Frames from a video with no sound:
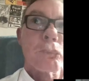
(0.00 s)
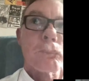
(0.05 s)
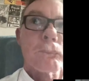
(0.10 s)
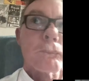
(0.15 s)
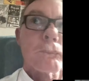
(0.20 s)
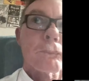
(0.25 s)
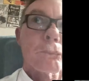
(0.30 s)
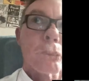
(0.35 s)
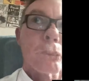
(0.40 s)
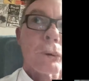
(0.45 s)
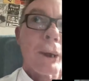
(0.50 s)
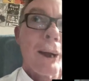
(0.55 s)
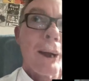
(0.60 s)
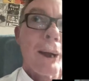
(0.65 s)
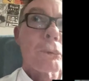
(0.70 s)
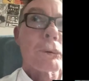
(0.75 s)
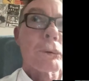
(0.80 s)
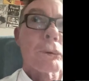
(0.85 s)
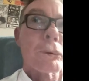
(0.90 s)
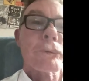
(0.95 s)
What I
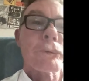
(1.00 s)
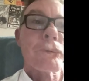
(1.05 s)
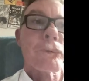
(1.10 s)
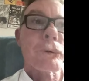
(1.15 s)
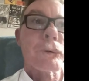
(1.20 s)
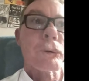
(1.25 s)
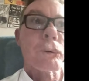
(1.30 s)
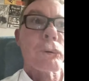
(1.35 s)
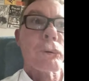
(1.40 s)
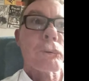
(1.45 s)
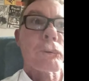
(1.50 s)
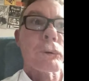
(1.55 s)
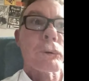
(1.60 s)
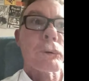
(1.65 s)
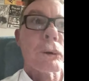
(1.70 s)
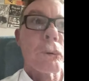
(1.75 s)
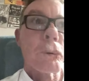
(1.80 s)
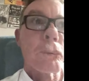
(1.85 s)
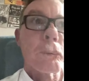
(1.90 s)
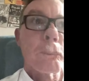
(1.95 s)
would consider,
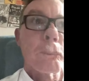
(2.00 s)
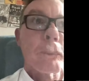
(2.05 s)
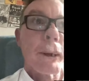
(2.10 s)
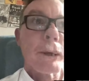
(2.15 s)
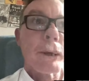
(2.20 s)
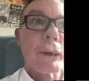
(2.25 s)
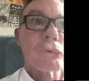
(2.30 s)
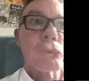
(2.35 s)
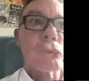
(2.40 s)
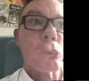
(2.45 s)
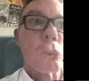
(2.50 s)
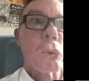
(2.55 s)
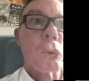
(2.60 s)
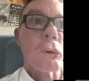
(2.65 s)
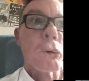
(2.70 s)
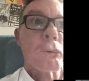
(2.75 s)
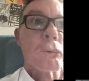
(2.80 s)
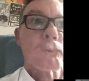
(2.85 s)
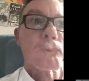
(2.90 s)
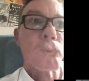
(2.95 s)
the best
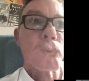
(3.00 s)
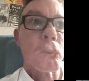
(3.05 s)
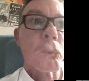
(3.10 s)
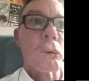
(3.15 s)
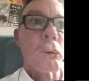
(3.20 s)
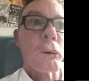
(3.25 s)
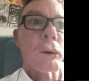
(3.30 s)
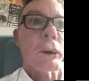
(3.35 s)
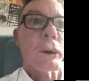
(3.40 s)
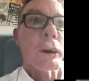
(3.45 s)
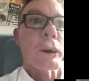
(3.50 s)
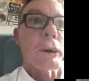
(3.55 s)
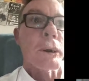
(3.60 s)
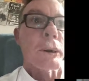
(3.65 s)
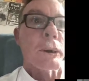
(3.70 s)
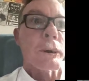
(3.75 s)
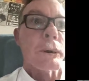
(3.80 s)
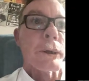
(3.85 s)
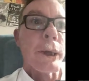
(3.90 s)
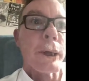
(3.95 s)
oil for
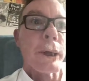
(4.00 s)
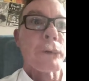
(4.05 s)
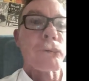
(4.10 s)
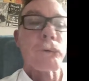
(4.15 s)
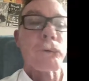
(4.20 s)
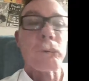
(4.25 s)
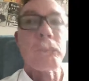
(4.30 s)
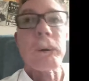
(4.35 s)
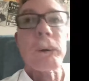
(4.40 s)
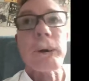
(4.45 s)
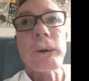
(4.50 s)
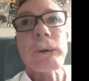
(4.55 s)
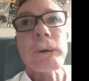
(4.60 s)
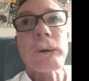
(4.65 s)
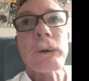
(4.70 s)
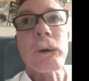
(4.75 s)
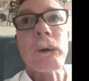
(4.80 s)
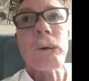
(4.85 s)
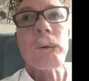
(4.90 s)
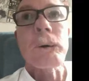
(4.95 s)
cancer. But,
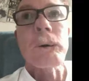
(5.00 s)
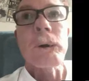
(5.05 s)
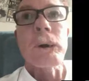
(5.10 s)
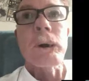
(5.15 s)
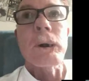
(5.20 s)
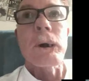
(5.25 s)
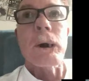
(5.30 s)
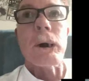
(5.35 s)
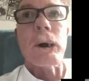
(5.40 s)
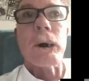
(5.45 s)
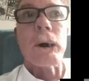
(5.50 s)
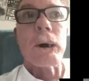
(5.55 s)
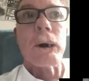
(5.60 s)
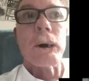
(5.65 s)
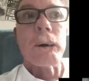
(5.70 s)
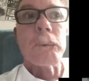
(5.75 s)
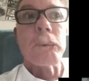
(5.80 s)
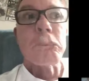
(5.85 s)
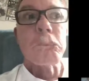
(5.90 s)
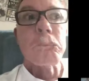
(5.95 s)

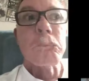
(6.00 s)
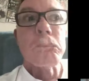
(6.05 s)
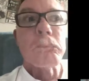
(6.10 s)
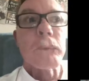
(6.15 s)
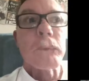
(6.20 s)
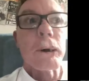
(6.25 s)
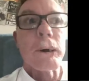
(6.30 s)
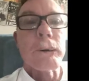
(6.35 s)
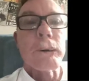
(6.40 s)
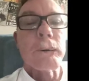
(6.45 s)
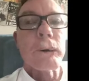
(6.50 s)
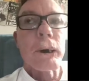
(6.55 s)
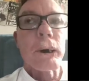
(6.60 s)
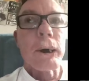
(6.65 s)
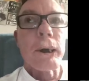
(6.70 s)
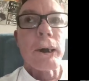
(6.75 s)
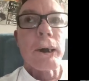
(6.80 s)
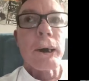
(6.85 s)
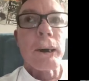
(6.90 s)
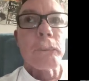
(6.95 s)

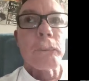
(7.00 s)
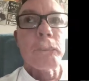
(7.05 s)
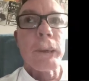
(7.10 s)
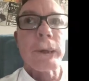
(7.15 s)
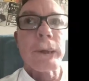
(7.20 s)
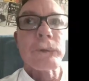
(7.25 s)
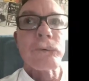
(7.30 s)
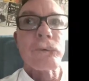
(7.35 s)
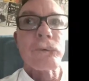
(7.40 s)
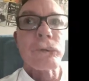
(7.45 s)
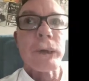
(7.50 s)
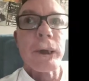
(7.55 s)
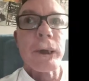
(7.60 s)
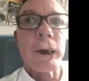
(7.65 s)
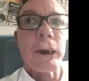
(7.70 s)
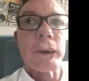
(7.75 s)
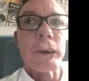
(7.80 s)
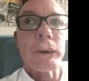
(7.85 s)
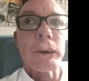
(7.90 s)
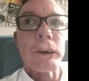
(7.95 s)
I base
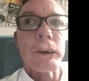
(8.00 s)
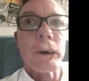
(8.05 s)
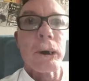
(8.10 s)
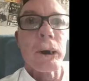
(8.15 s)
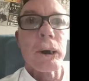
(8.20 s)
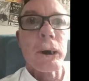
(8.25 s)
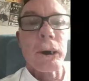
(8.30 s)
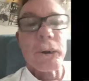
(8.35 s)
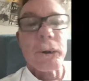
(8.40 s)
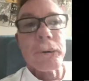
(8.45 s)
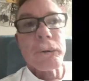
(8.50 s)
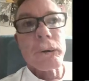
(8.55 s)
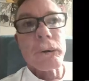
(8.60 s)
that on,